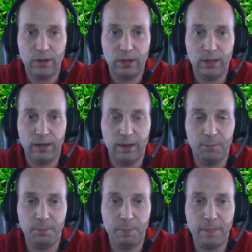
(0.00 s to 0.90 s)

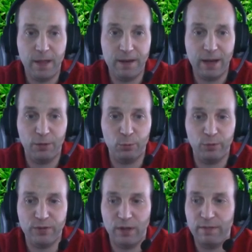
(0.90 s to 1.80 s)
Um, and now that we've
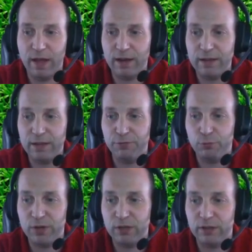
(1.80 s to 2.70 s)
done that, if
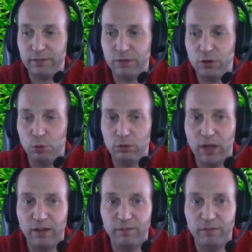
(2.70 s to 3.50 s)
we click the go live